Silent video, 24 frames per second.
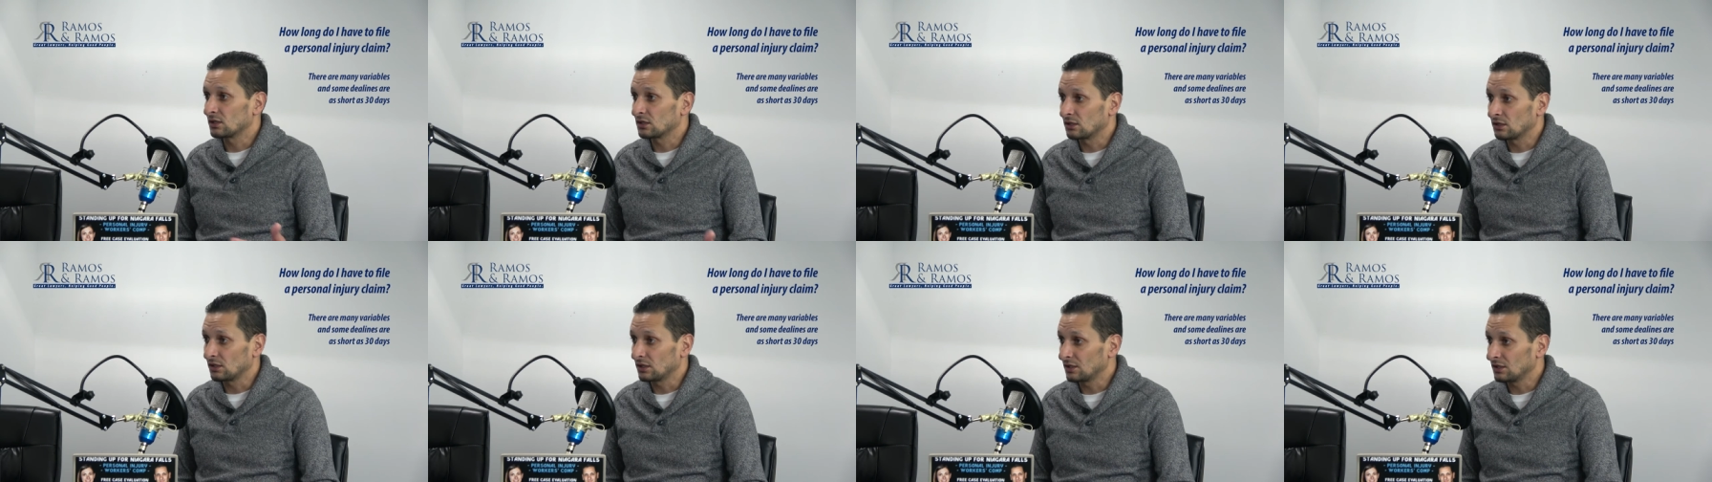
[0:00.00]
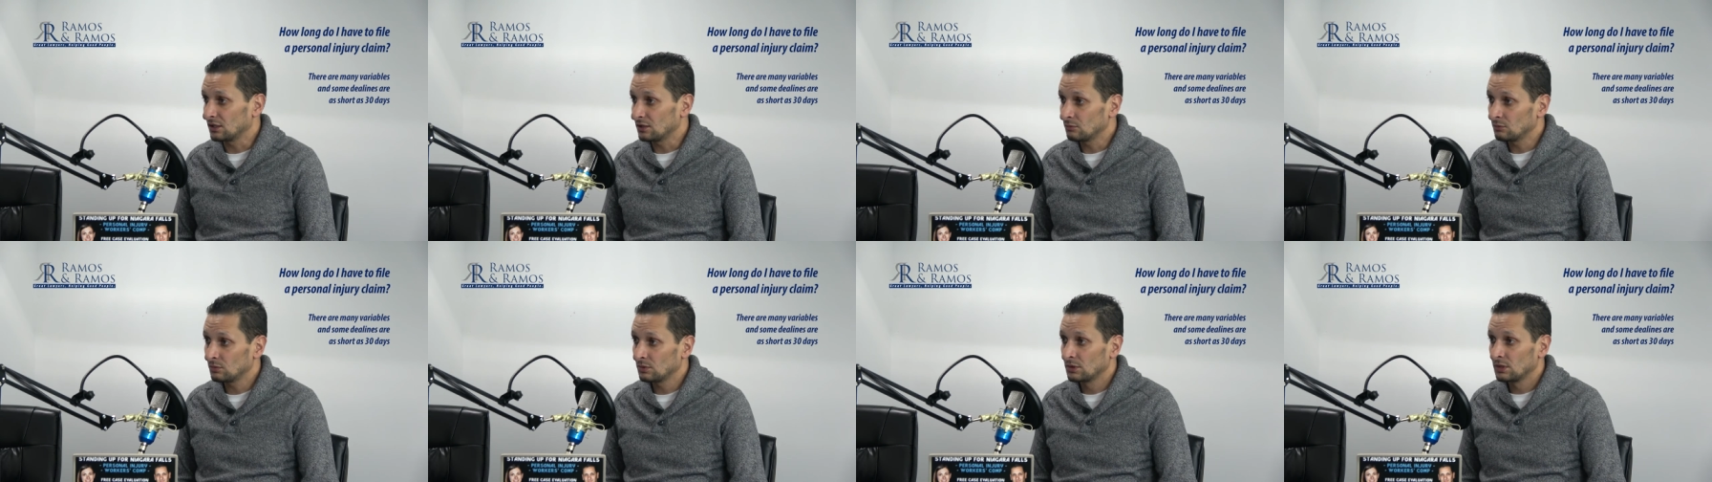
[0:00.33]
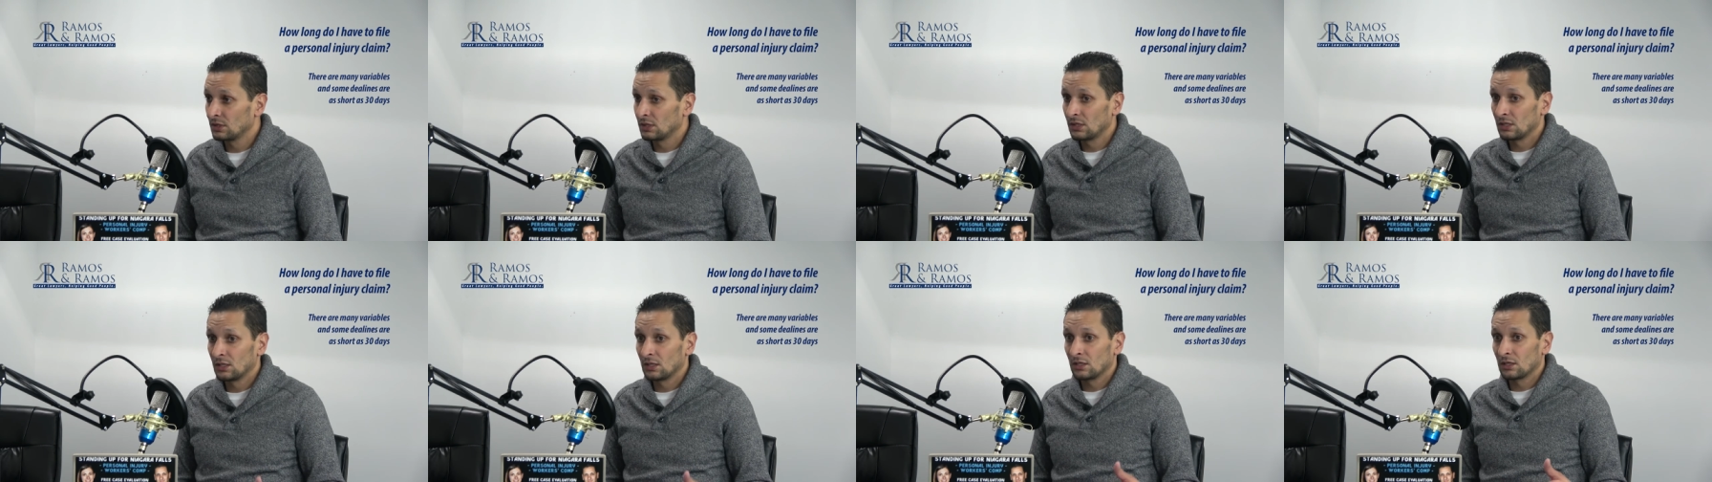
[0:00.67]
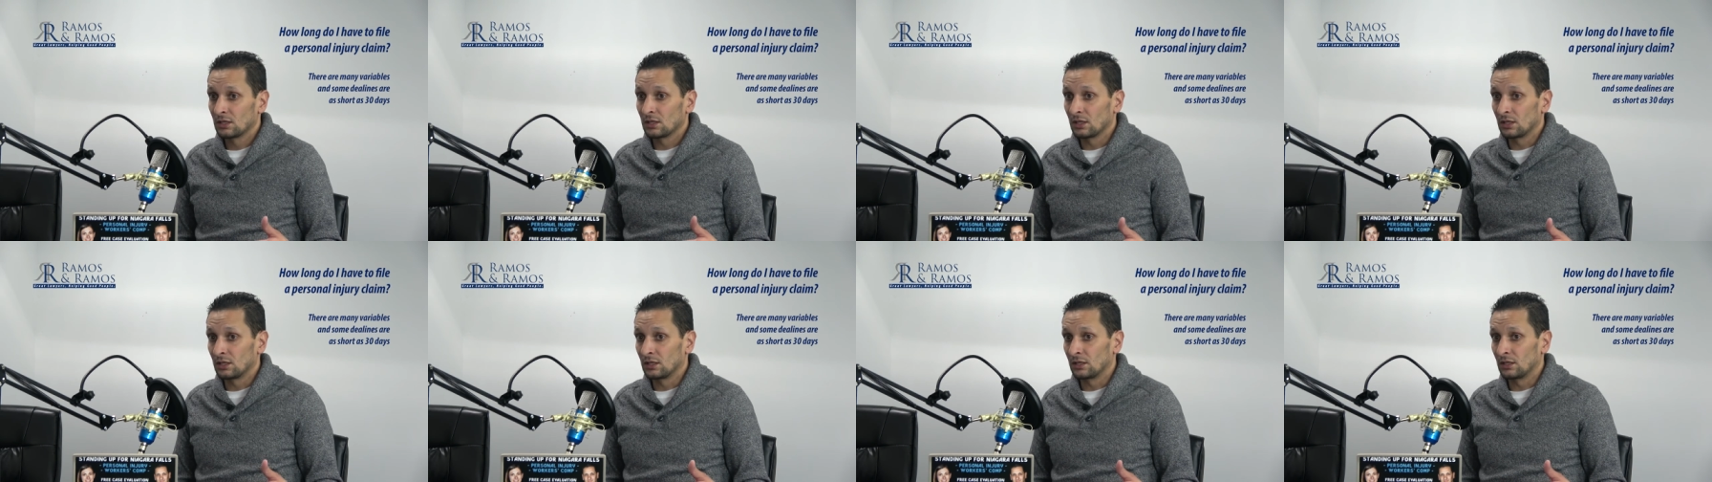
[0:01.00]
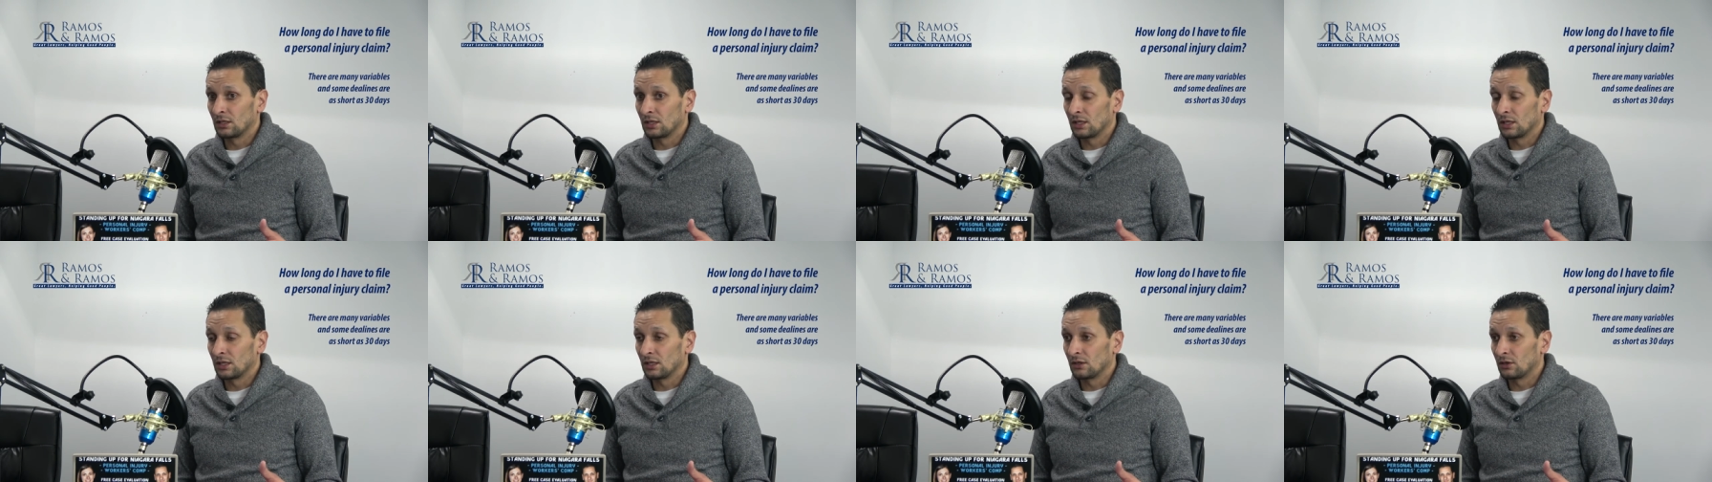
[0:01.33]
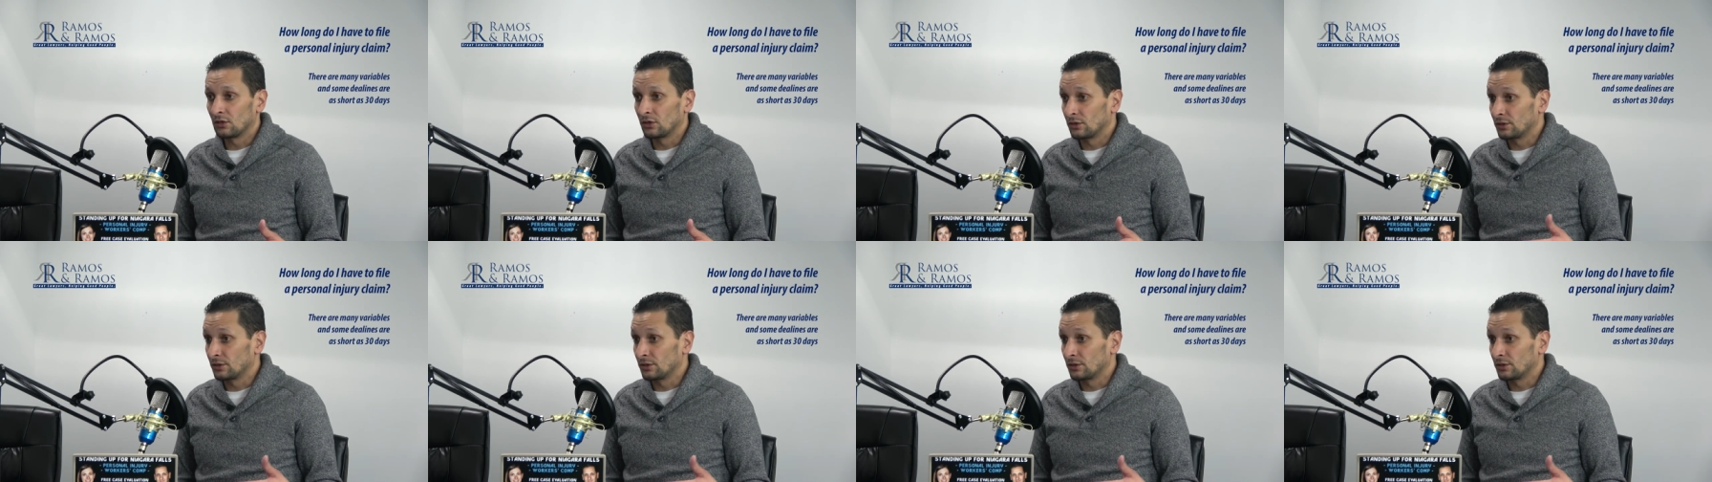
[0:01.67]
a claim, and then,